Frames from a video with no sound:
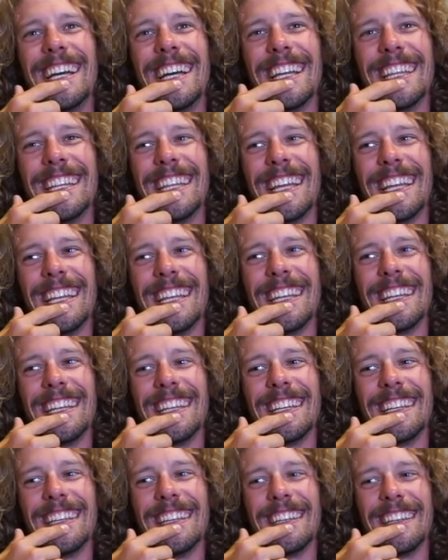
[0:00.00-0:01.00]
And
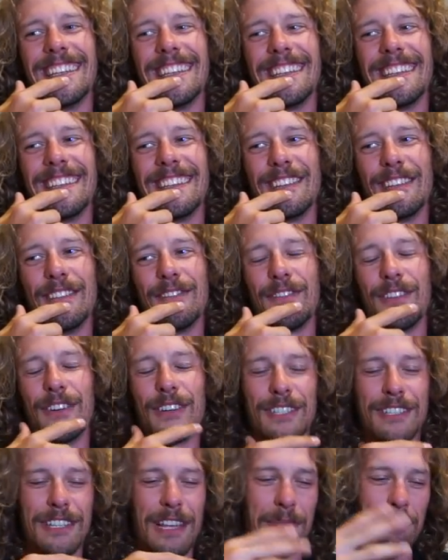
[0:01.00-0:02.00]
then
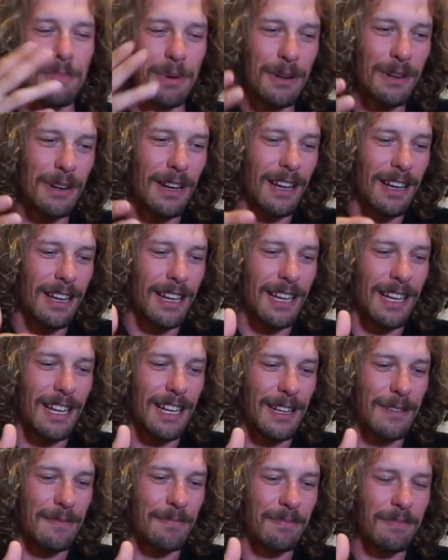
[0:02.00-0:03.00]
first I
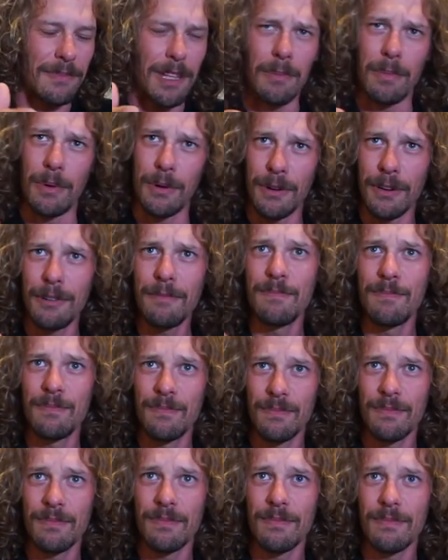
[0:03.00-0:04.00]
borrowed
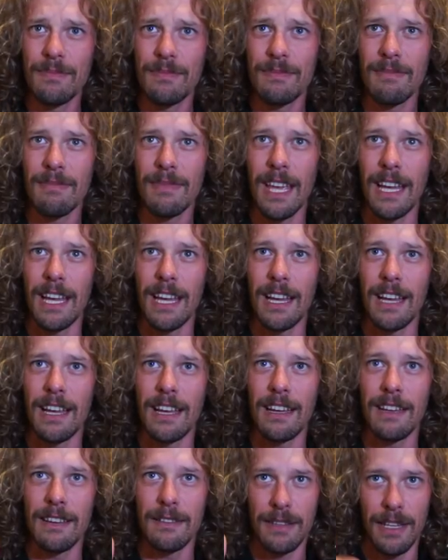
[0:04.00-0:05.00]

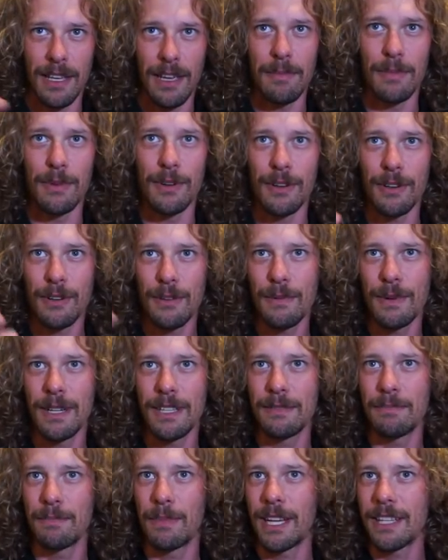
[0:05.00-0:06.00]

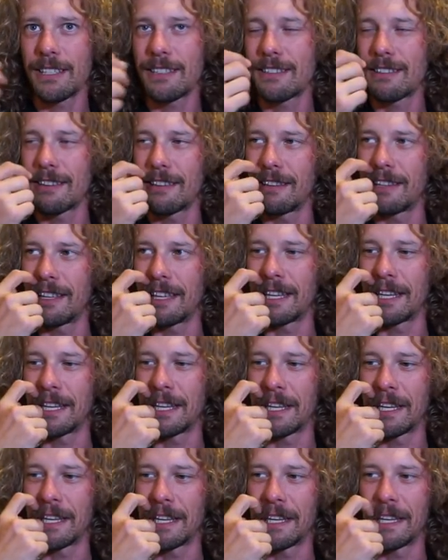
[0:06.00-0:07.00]
one bass, and
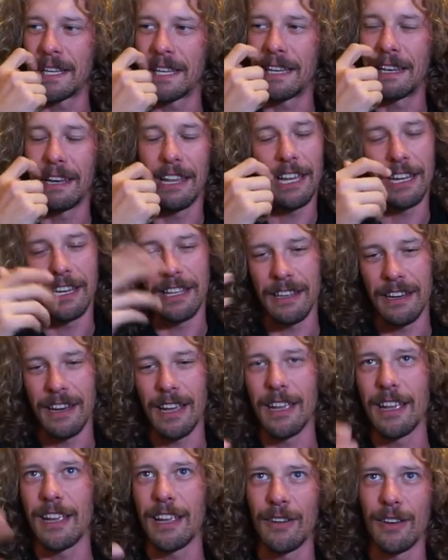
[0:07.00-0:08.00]
then later
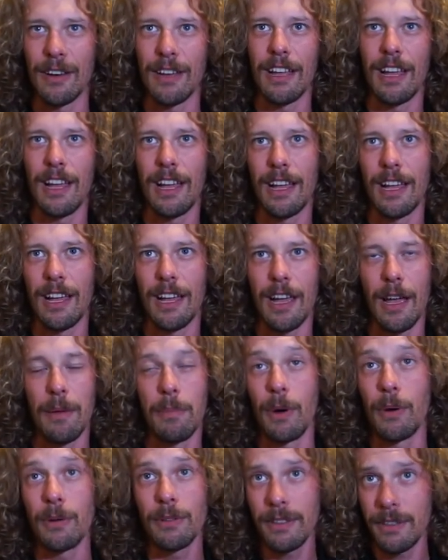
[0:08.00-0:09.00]
I
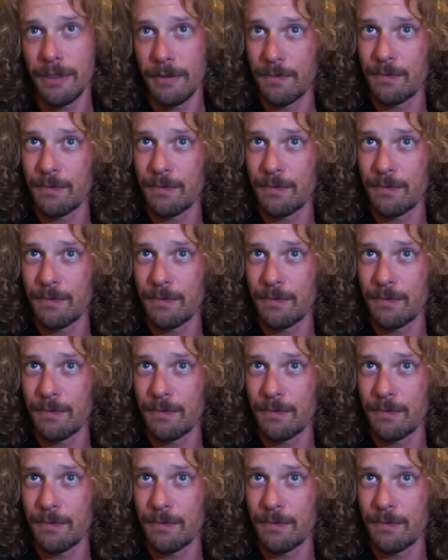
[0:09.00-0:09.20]
bought.